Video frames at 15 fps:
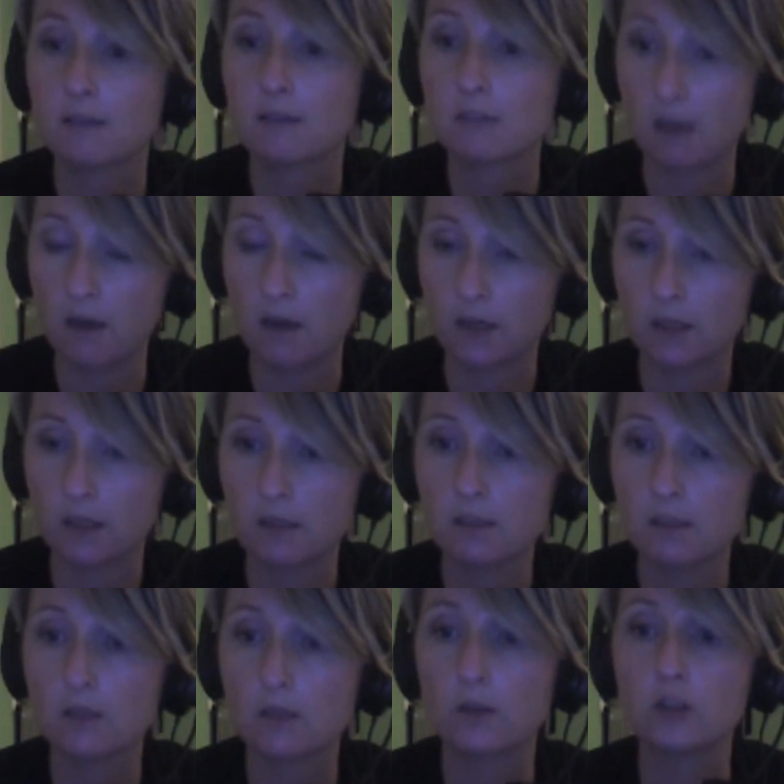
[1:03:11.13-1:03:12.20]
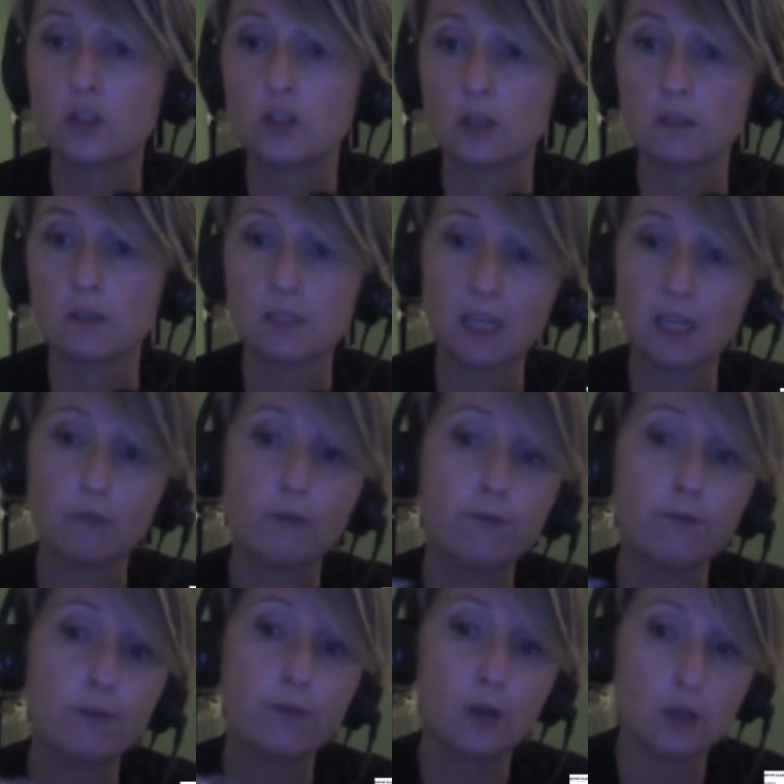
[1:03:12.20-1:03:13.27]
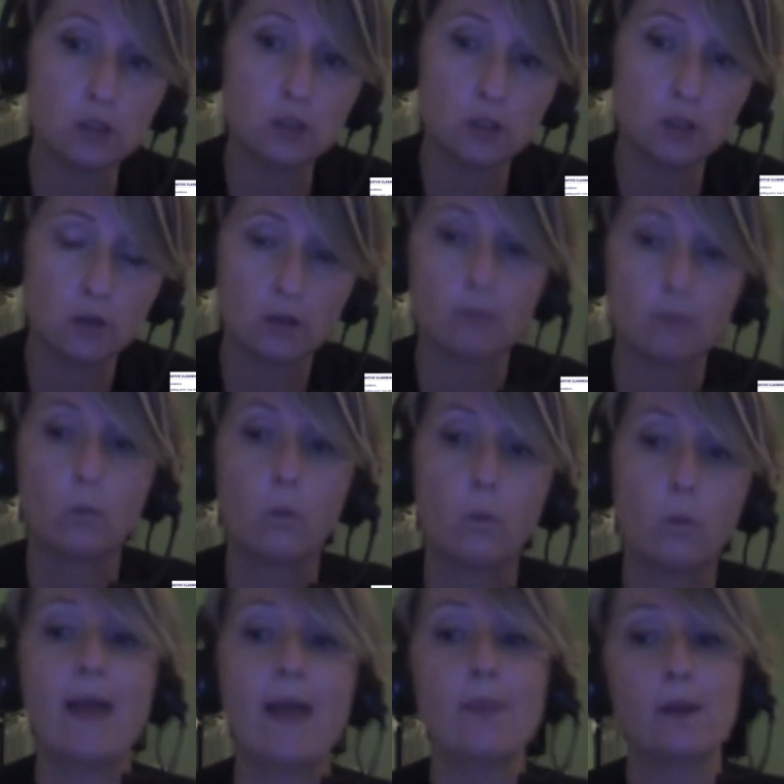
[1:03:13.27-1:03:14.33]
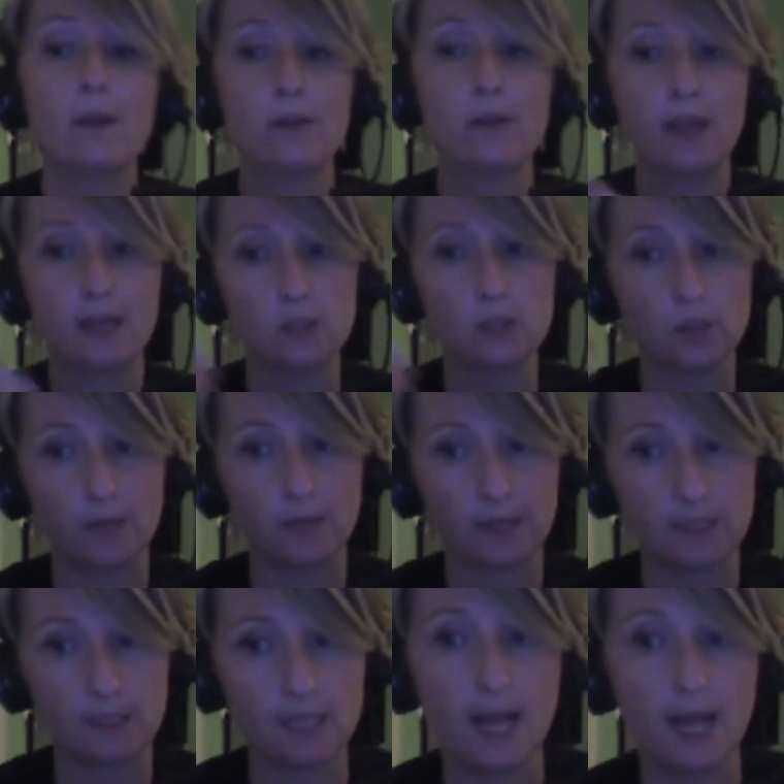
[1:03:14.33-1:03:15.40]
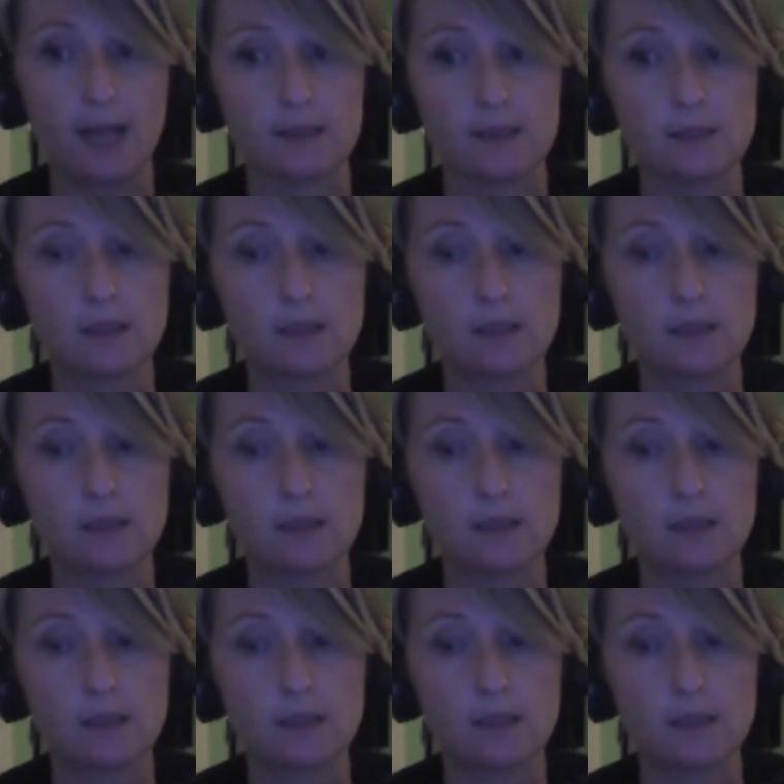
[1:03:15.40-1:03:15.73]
down so that students can refer to them when they're then doing the task.